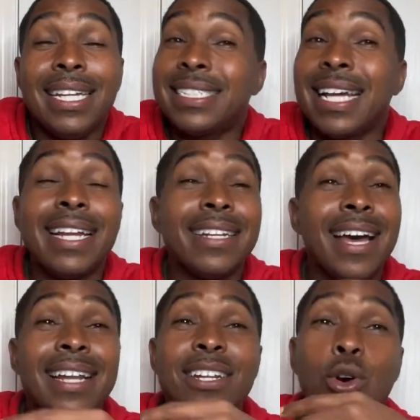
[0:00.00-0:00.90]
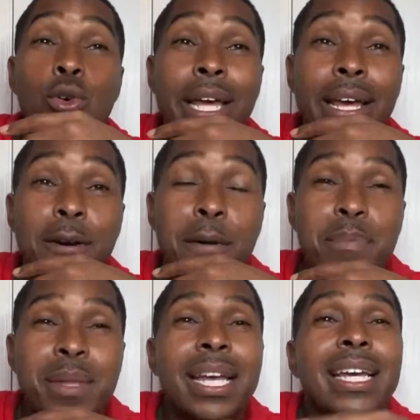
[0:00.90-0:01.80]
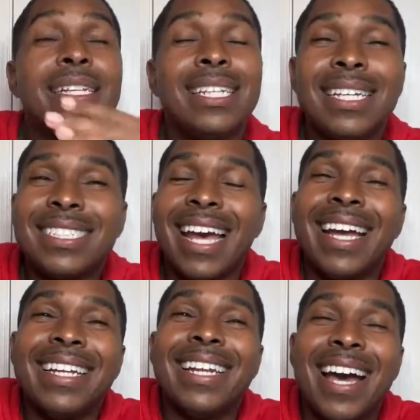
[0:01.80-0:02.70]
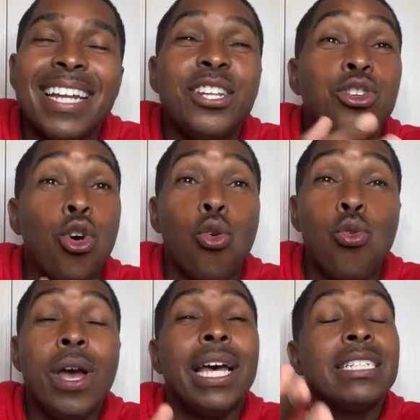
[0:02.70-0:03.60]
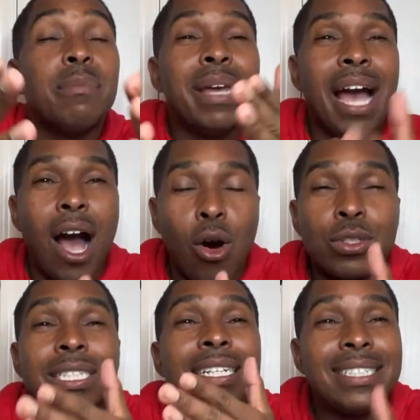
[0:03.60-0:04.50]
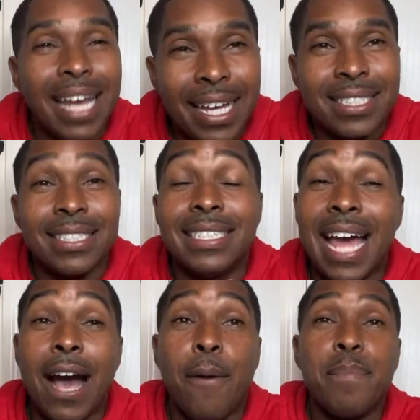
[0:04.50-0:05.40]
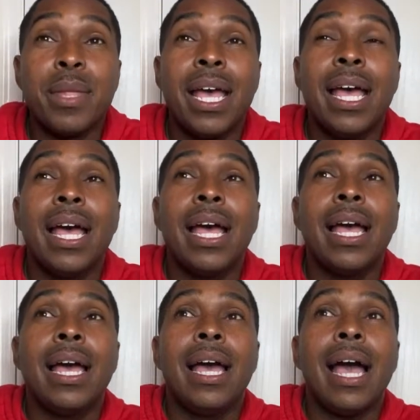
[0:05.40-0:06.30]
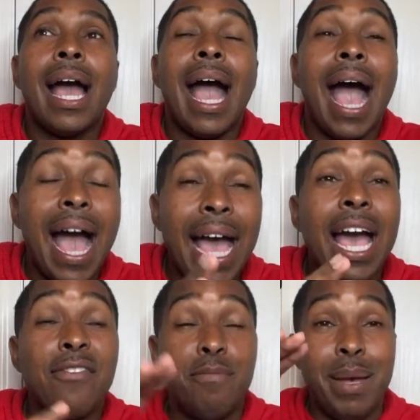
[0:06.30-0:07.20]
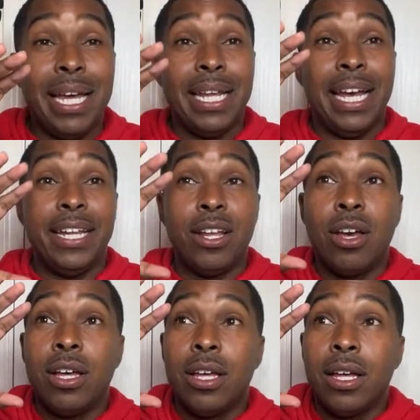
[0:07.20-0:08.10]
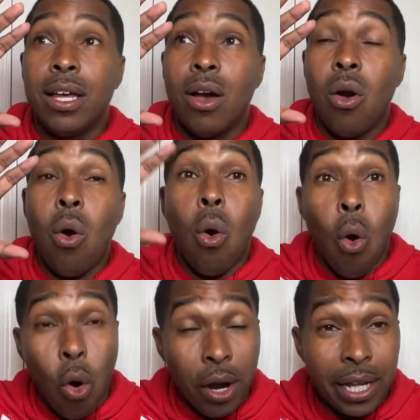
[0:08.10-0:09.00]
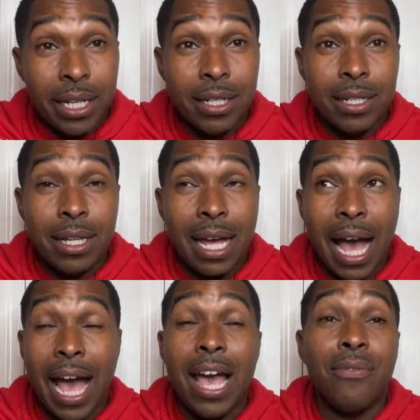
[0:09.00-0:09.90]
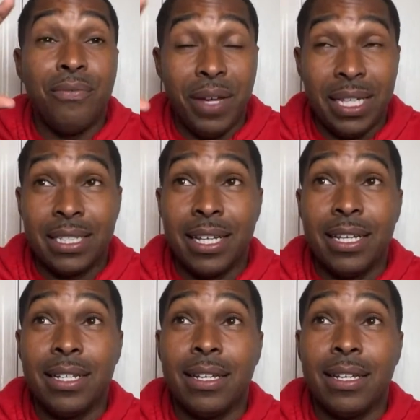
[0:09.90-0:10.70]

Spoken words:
This ain't nothing new to him. This ain't nothing new to be in Austin, Texas. Now, I have been in Oregon. I have visited